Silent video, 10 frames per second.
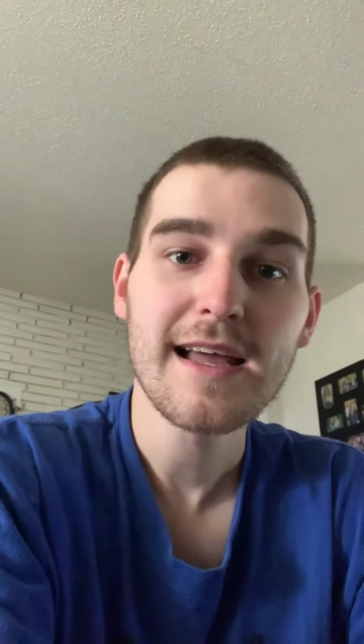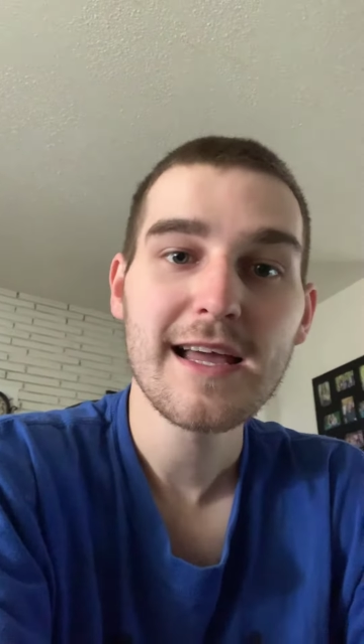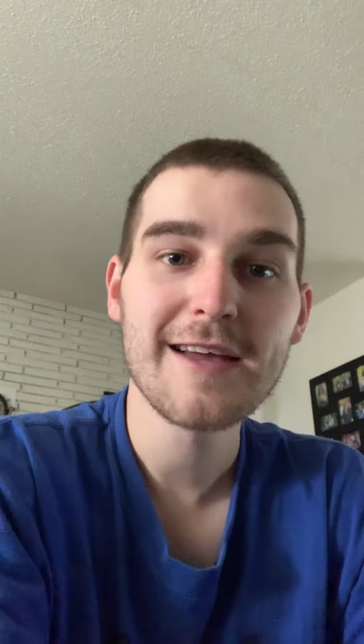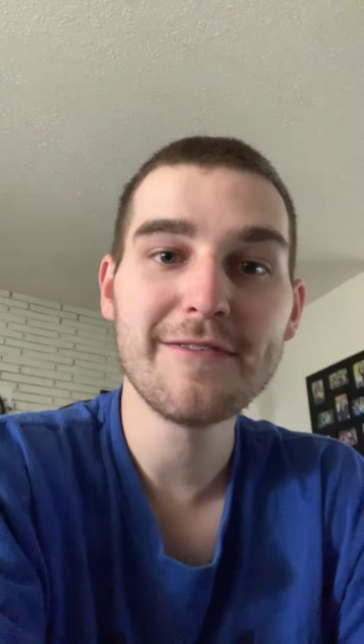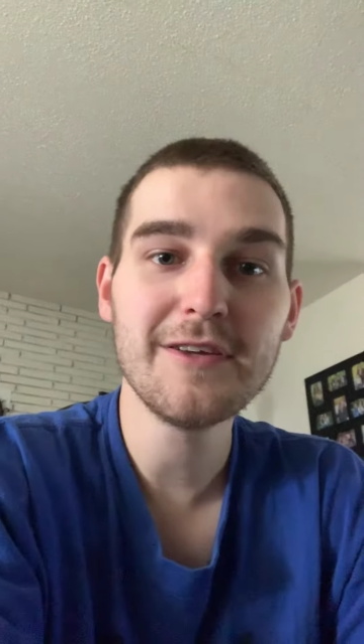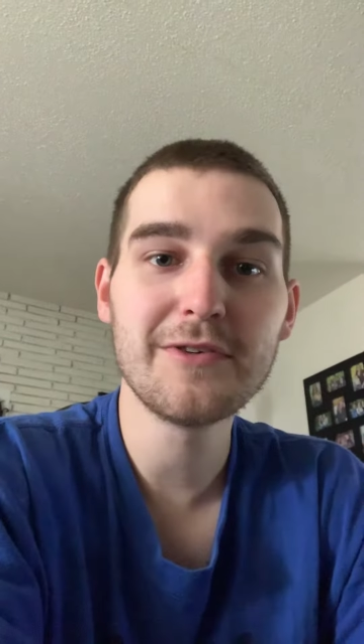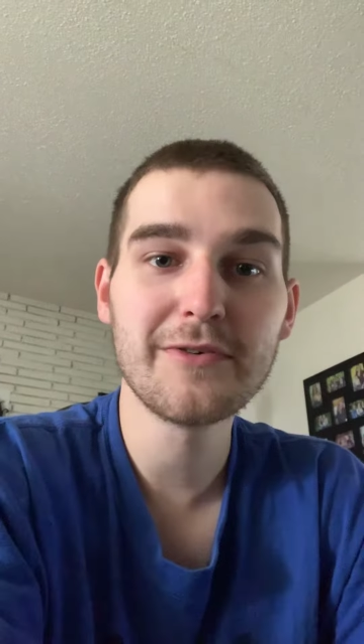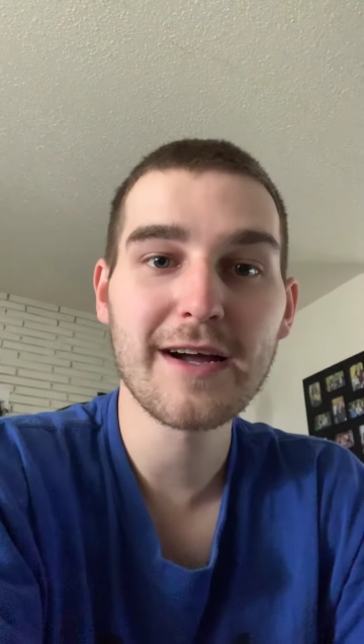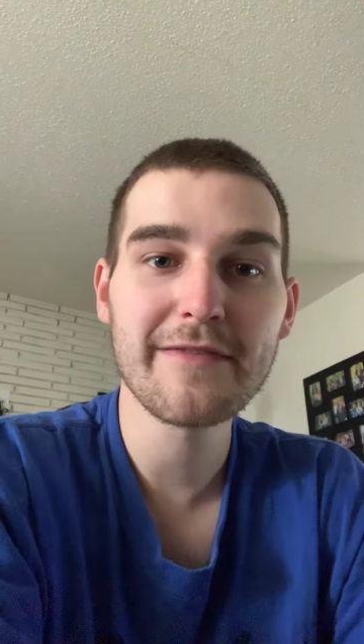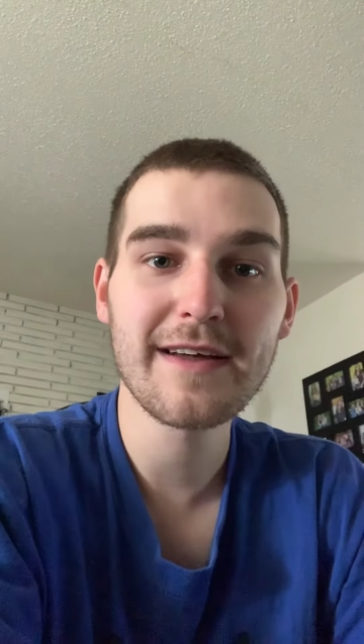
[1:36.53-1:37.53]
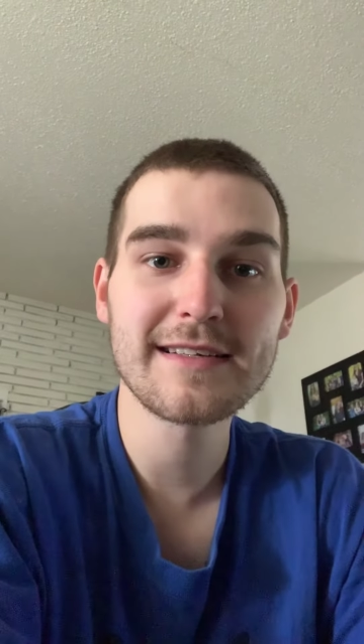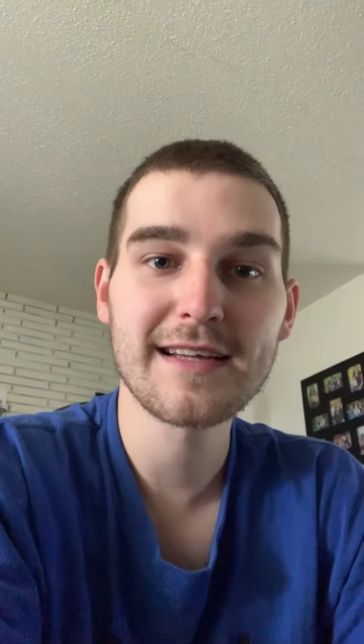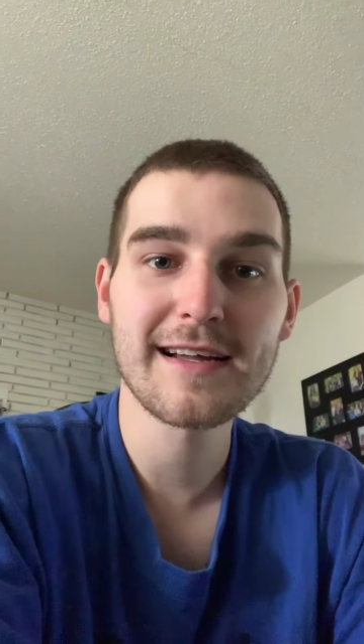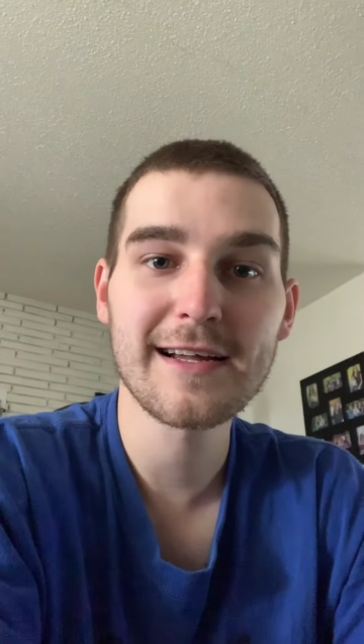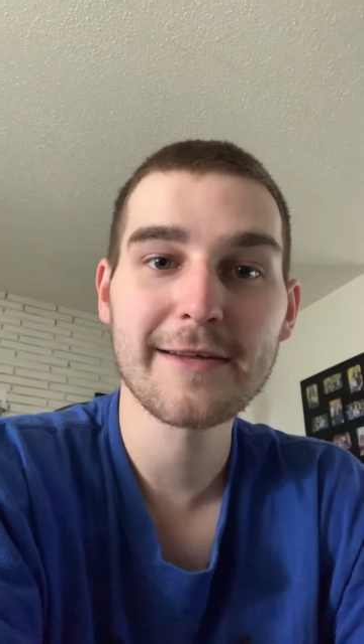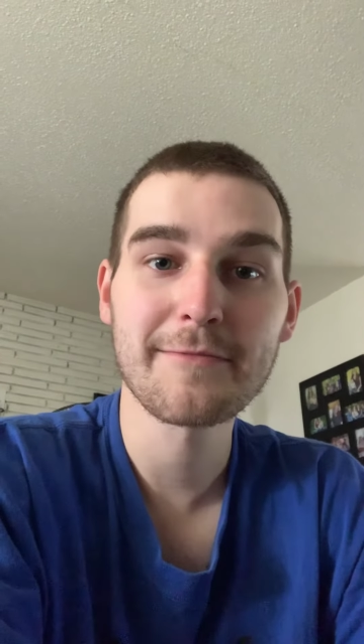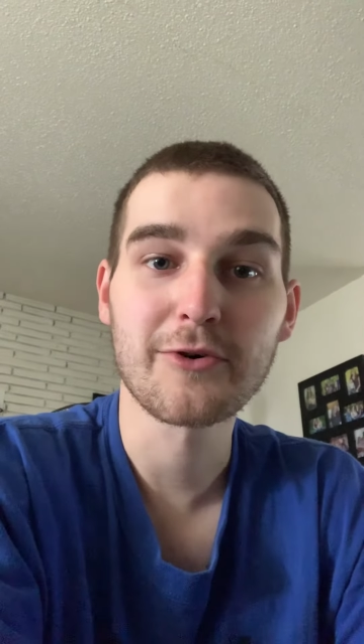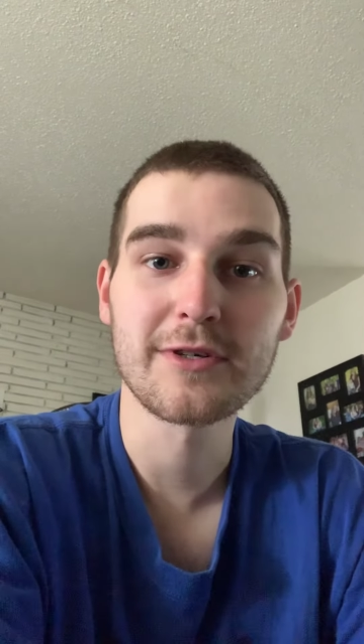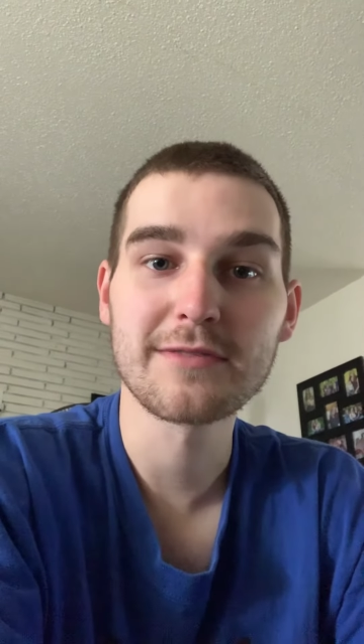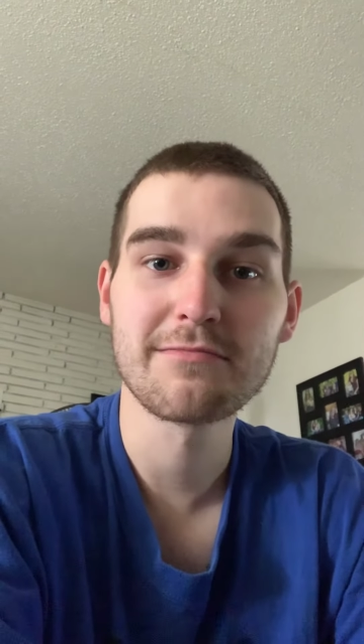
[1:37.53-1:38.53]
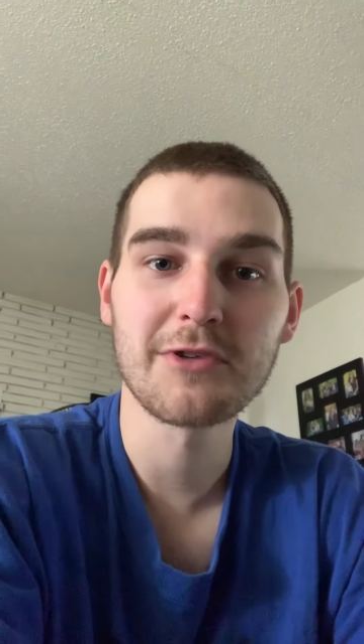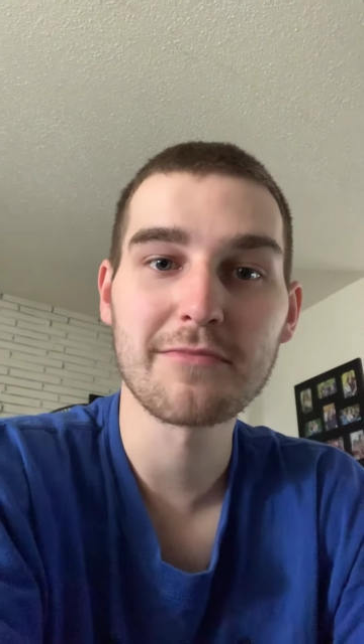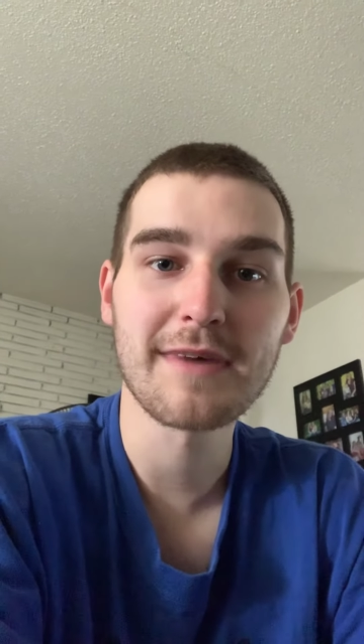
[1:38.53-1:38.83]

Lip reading: if you do have that time or just don't